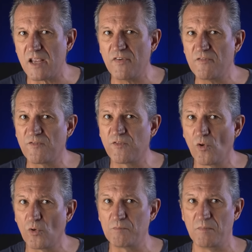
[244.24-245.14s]
even
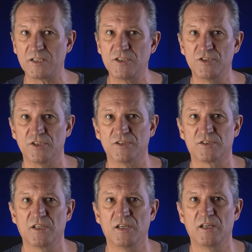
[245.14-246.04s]
flawed
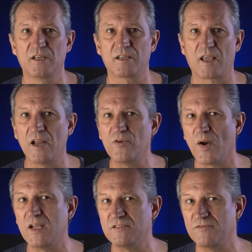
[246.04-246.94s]
messengers can
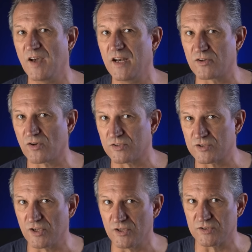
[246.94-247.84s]
raise valid
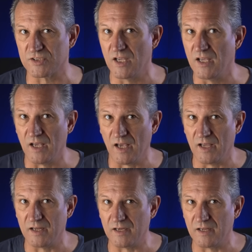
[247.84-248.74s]
concerns,
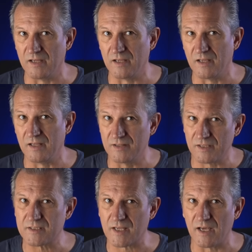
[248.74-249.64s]
and in
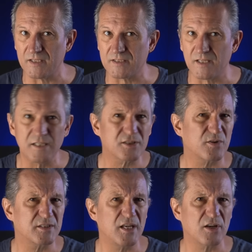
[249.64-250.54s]
this case, his
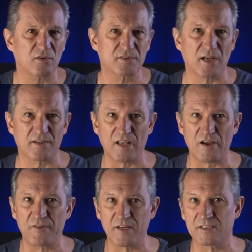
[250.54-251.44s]
critique of South
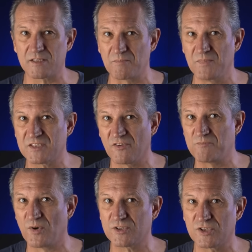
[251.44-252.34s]
Africa's
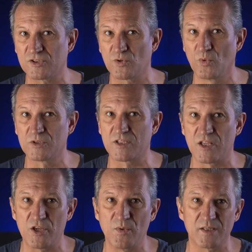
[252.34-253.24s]
submissive posture towards
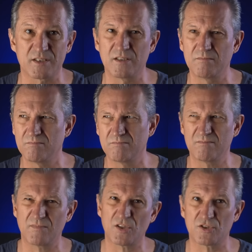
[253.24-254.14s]
the US
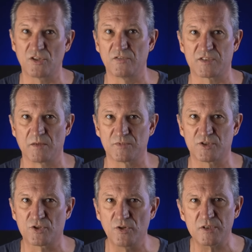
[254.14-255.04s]
deserves some
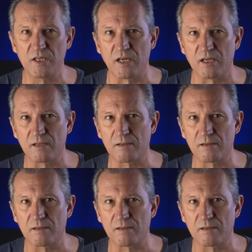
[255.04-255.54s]
scrutiny.